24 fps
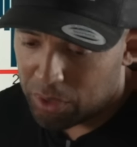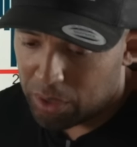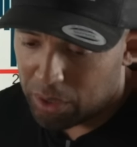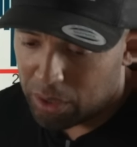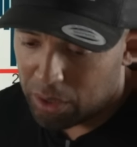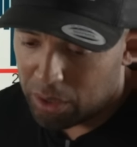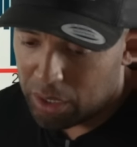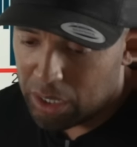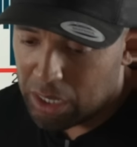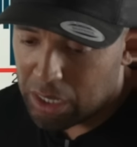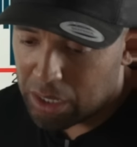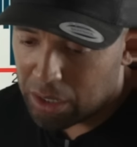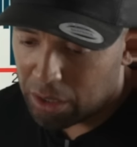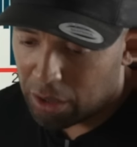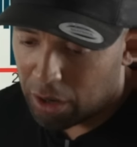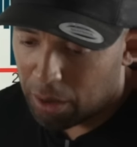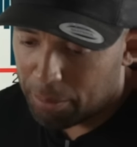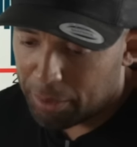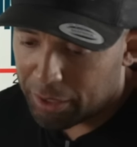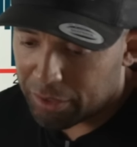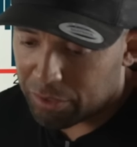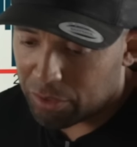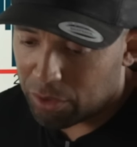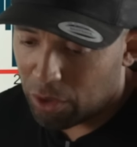
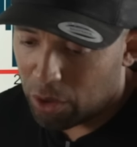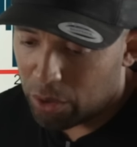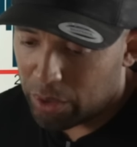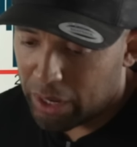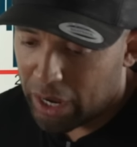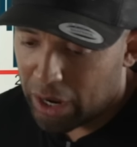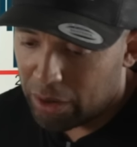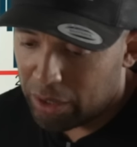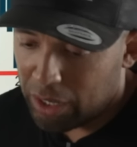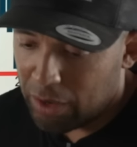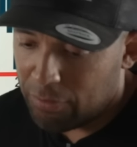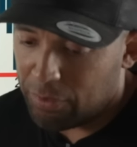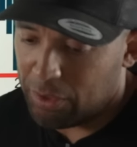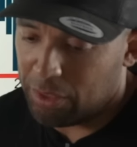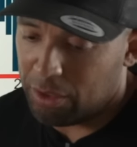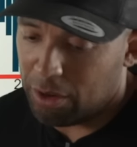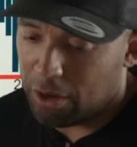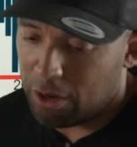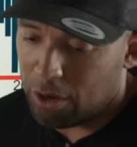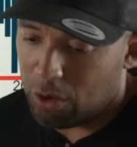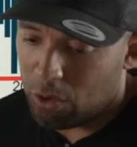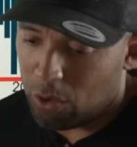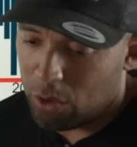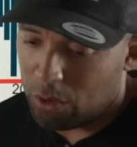economic slowdown. Even
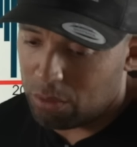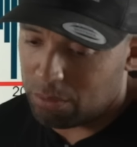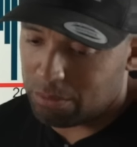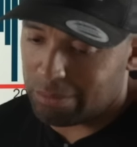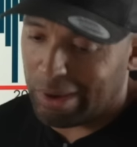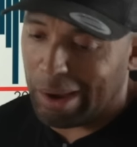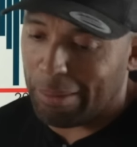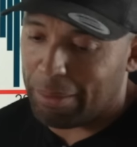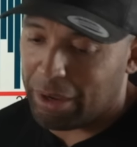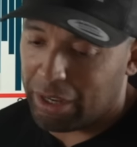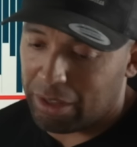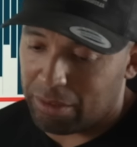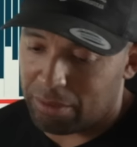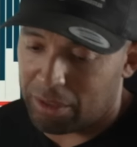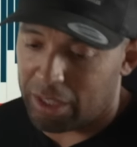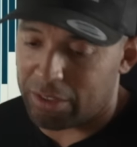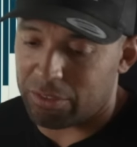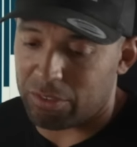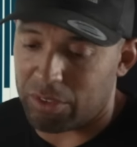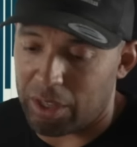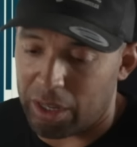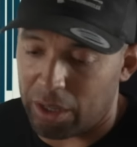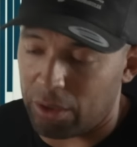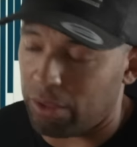though, I mean,
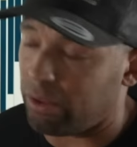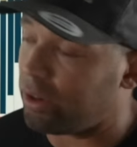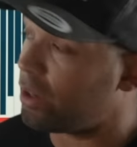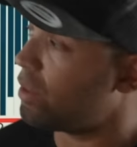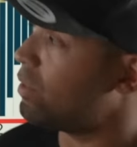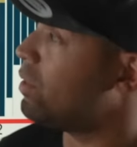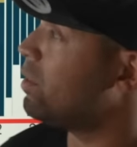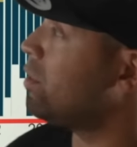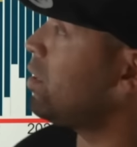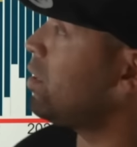let's take a look at the